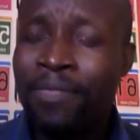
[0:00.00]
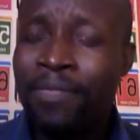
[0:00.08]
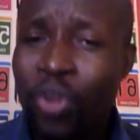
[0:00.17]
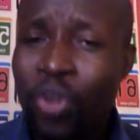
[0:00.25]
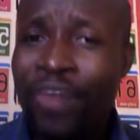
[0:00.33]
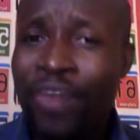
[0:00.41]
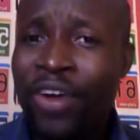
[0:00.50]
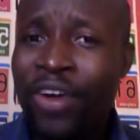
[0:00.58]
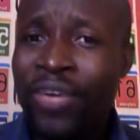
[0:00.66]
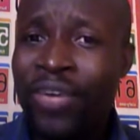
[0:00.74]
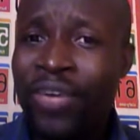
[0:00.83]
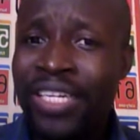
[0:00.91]

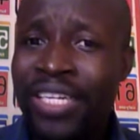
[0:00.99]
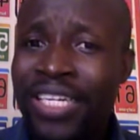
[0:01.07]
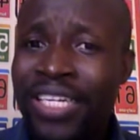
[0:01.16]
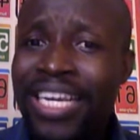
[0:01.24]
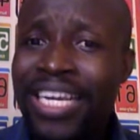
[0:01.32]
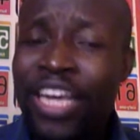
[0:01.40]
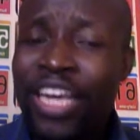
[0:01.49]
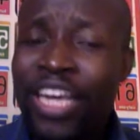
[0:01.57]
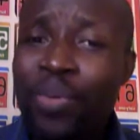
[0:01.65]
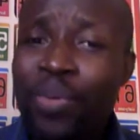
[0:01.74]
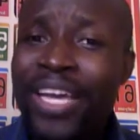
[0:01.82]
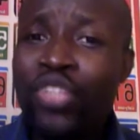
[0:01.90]
over 100. He will
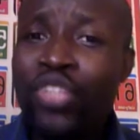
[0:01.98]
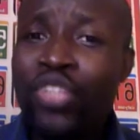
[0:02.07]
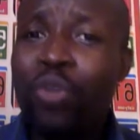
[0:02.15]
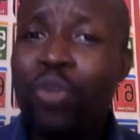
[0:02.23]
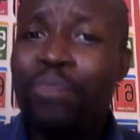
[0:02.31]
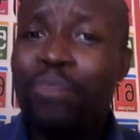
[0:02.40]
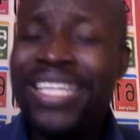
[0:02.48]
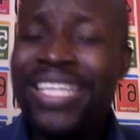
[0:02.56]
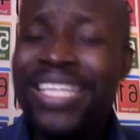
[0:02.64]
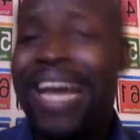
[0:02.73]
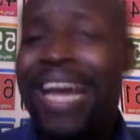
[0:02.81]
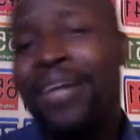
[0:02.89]
begin to beat
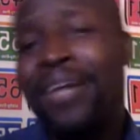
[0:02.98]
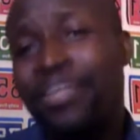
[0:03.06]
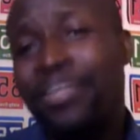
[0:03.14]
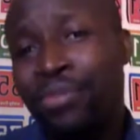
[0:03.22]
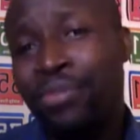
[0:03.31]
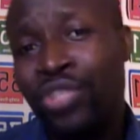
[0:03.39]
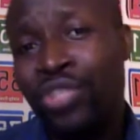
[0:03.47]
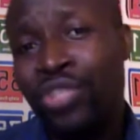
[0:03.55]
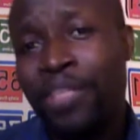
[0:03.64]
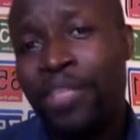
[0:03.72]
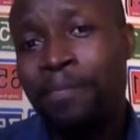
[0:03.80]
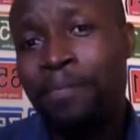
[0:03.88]
about the bush.
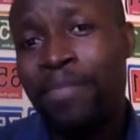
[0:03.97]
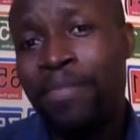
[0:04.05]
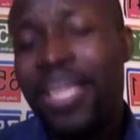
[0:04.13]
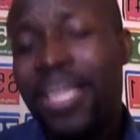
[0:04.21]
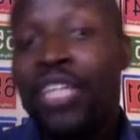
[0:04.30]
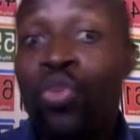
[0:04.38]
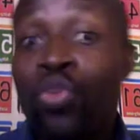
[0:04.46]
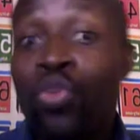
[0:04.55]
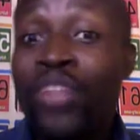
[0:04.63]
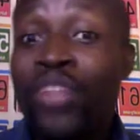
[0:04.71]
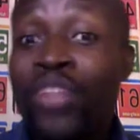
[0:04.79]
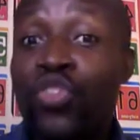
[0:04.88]
You
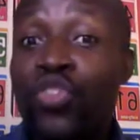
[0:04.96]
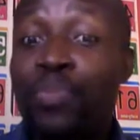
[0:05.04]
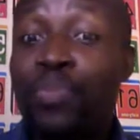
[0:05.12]
want to